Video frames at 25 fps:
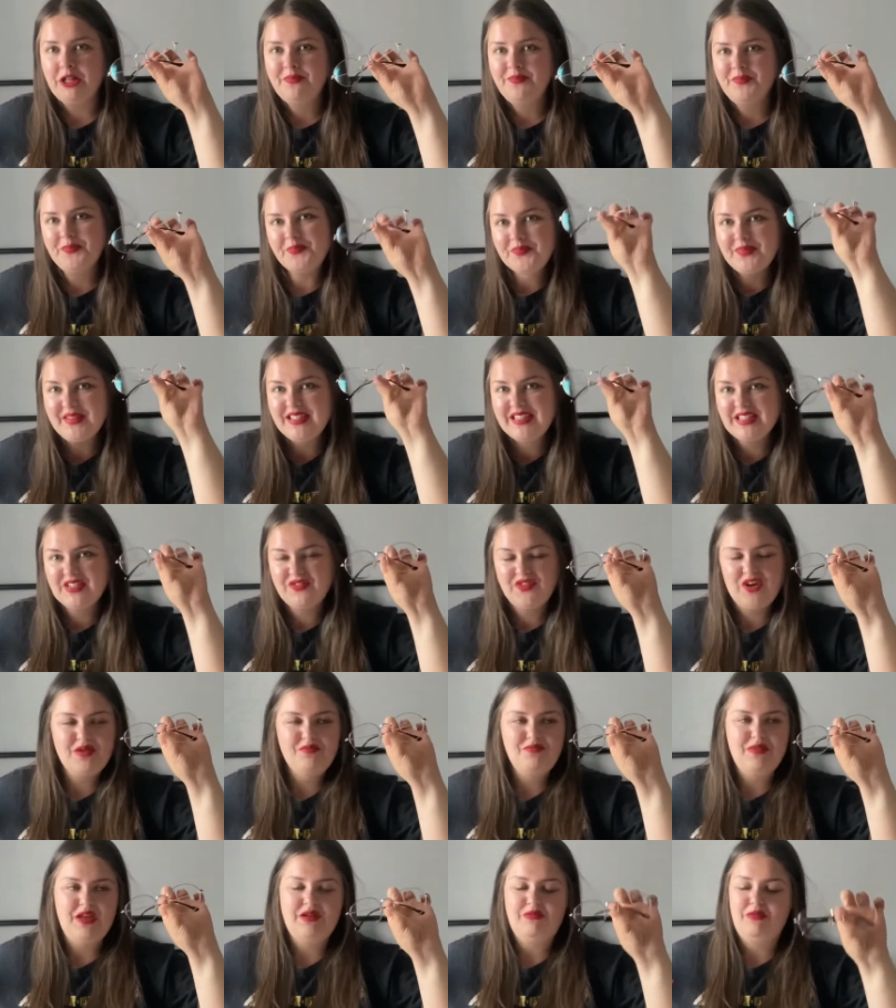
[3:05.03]
These are
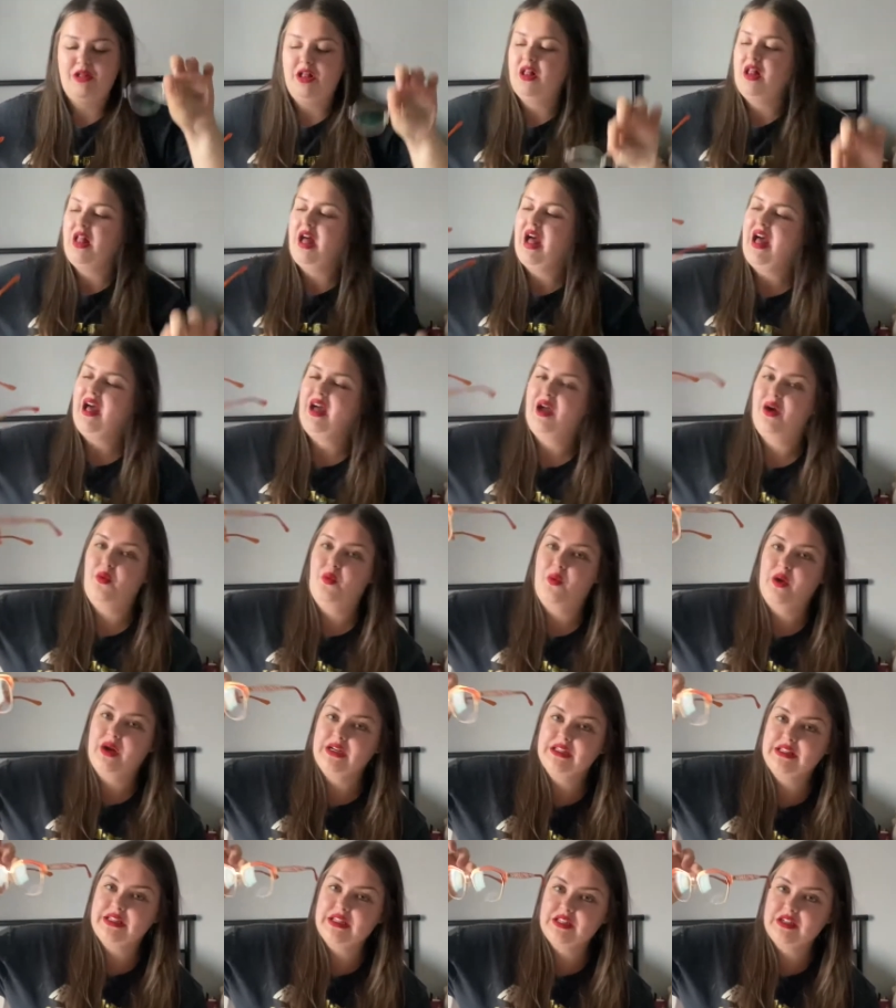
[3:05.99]
very minimal,
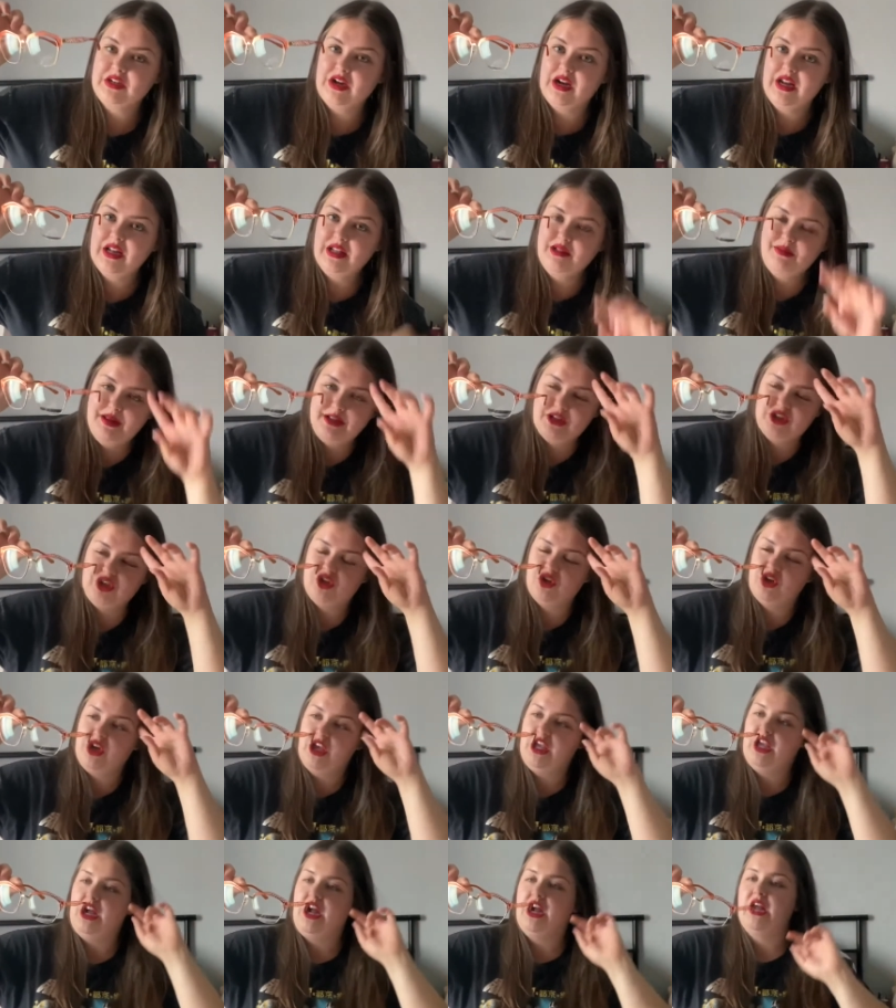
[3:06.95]
whereas these are a little bit
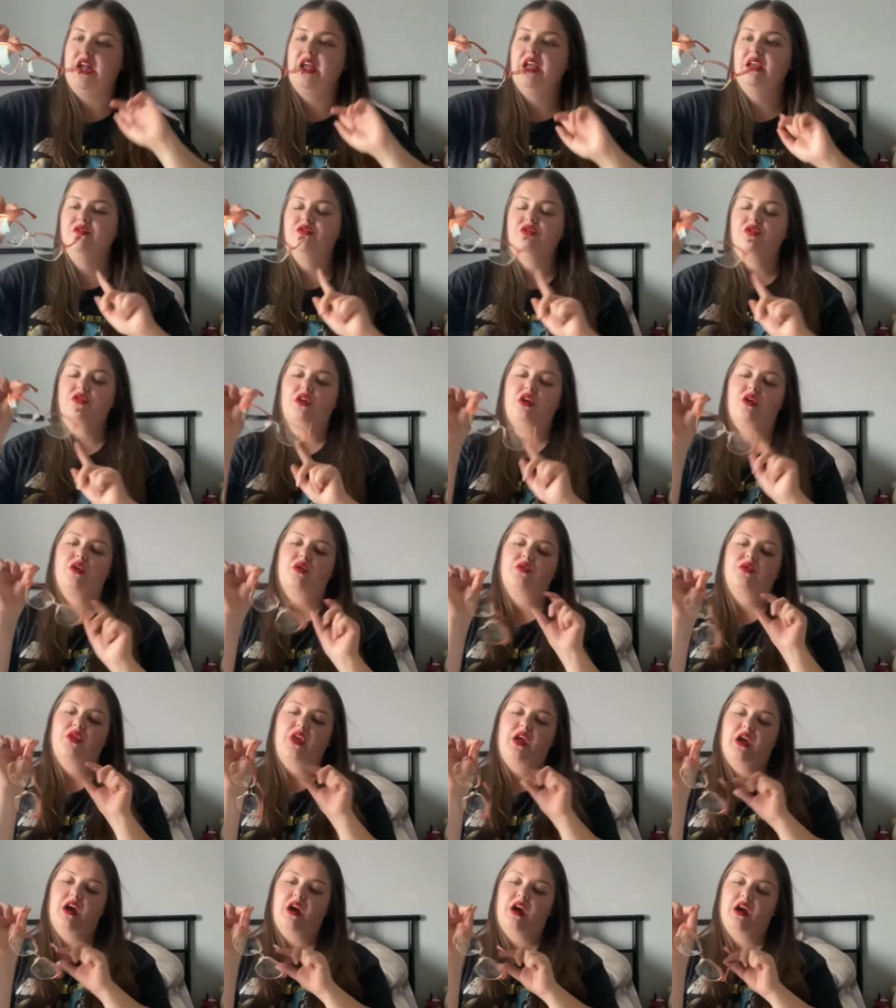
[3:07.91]
chunkier, even though
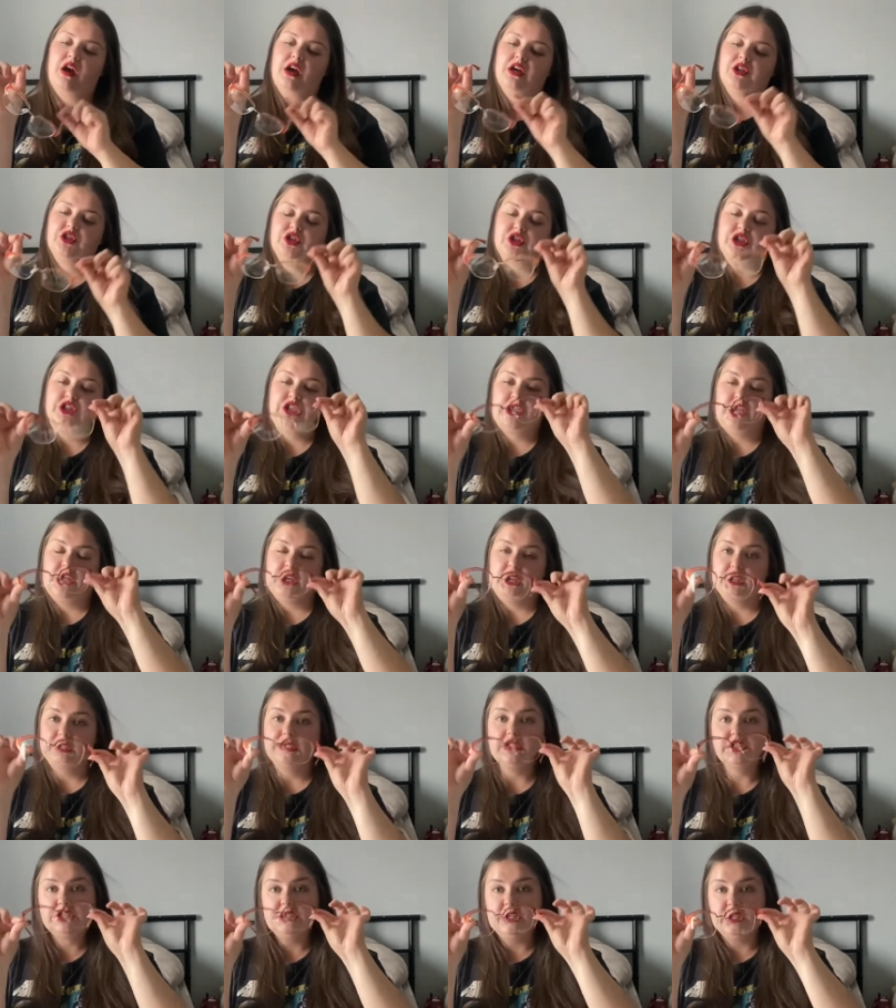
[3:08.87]
they are just the
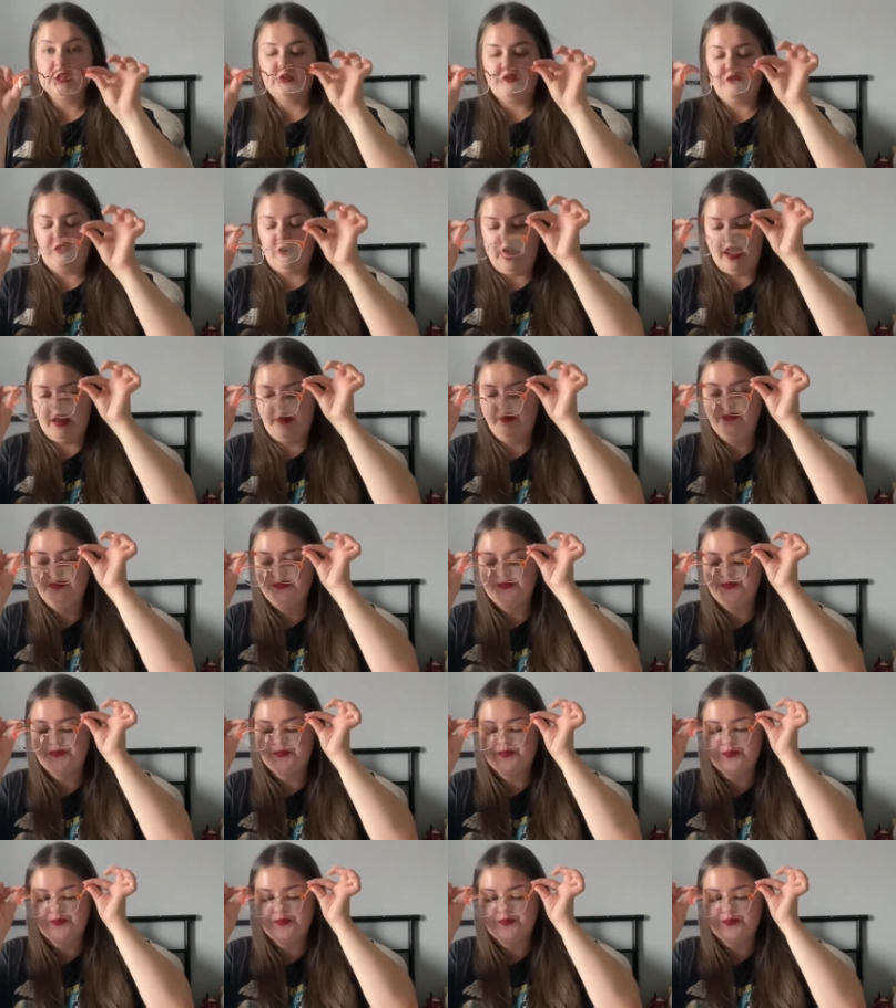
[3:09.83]
steel frame.